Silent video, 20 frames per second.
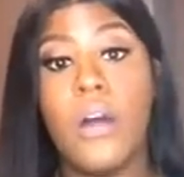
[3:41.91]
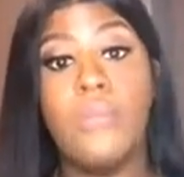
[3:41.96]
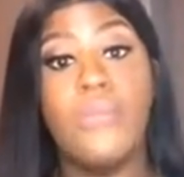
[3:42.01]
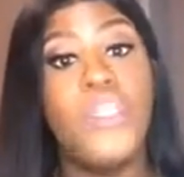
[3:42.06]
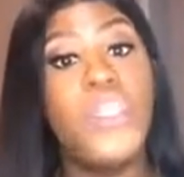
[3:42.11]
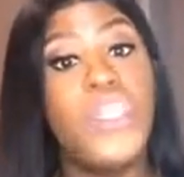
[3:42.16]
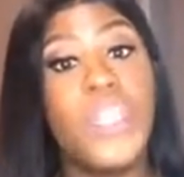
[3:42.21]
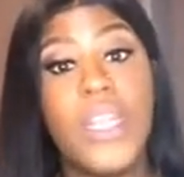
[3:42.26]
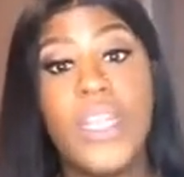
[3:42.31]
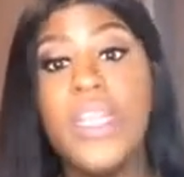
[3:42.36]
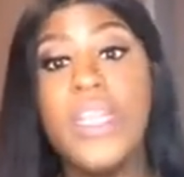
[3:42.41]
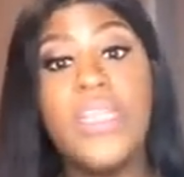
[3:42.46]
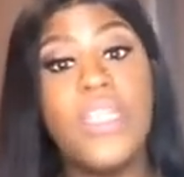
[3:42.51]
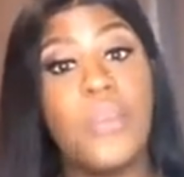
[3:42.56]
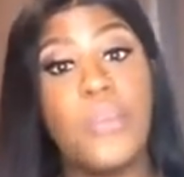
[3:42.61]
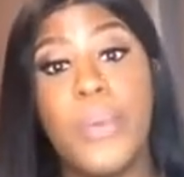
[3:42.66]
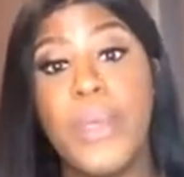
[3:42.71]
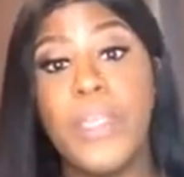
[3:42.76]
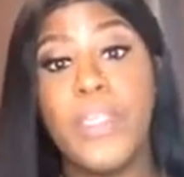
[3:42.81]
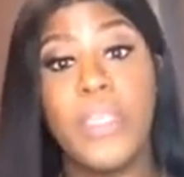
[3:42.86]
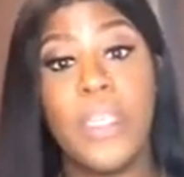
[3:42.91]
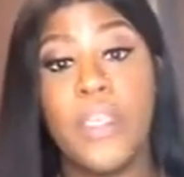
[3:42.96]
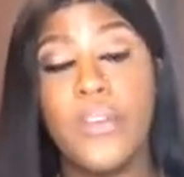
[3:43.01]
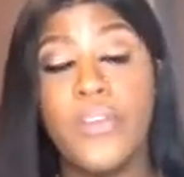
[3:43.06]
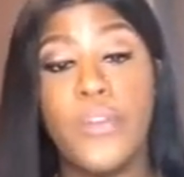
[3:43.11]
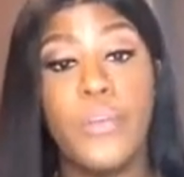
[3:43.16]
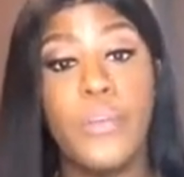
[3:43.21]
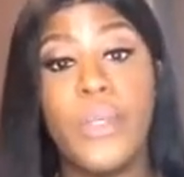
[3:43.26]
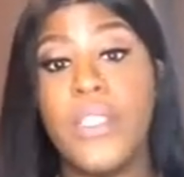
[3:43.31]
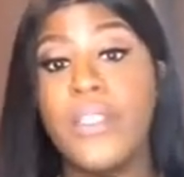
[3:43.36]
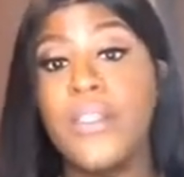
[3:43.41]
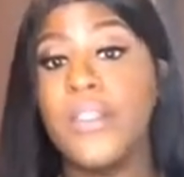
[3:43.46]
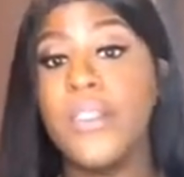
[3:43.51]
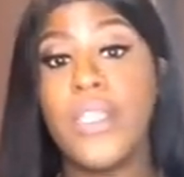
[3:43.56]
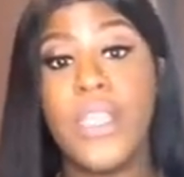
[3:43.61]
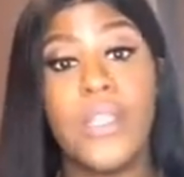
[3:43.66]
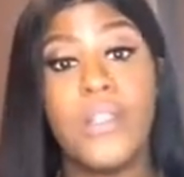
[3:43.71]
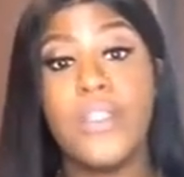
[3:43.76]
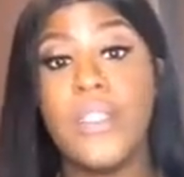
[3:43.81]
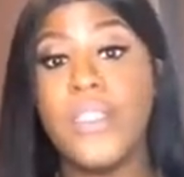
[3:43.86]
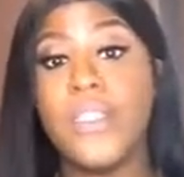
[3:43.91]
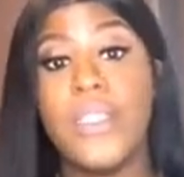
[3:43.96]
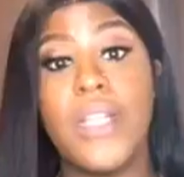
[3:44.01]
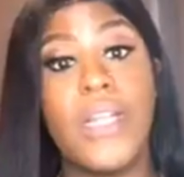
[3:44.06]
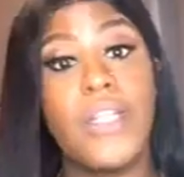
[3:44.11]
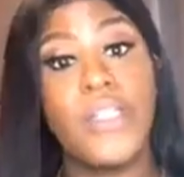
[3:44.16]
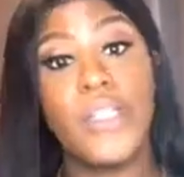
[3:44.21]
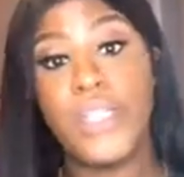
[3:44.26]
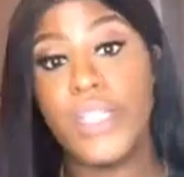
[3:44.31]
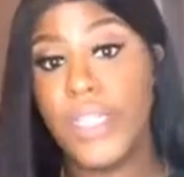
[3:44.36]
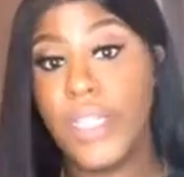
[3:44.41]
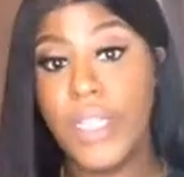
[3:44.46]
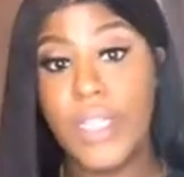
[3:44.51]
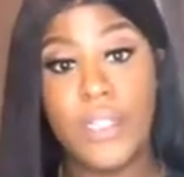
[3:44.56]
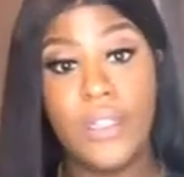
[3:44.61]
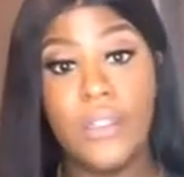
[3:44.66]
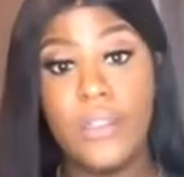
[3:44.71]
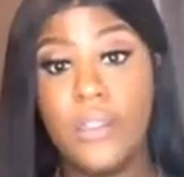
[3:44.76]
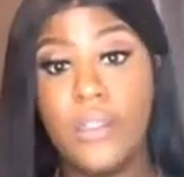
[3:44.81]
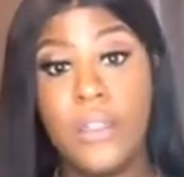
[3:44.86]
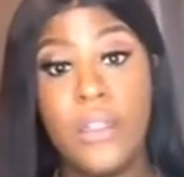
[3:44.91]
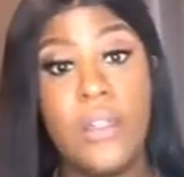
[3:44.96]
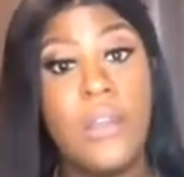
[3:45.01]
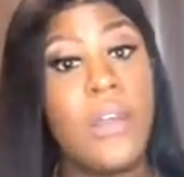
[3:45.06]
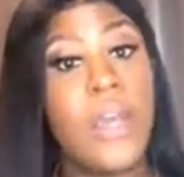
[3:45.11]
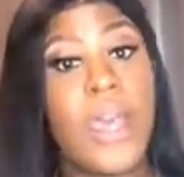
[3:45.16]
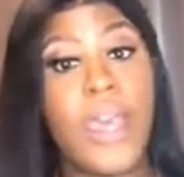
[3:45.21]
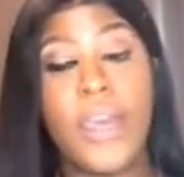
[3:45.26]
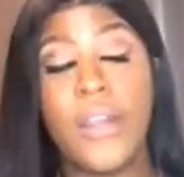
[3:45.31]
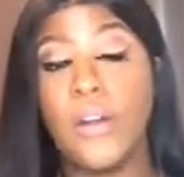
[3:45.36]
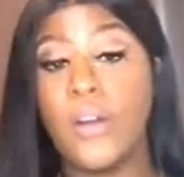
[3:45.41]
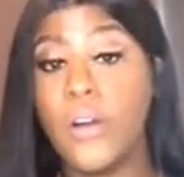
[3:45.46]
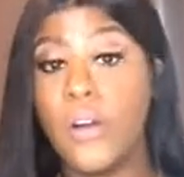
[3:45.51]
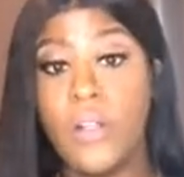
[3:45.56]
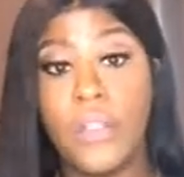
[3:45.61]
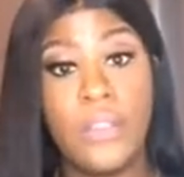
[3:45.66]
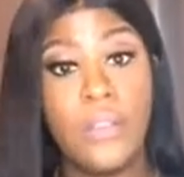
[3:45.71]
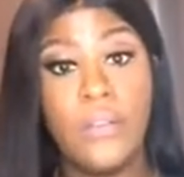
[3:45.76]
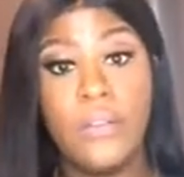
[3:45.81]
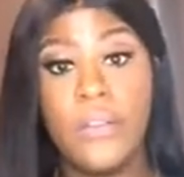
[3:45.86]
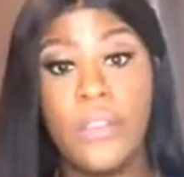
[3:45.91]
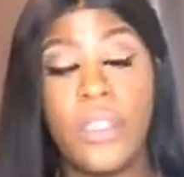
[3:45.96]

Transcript: Shedding is a big thing for me. This hair does not shed at all.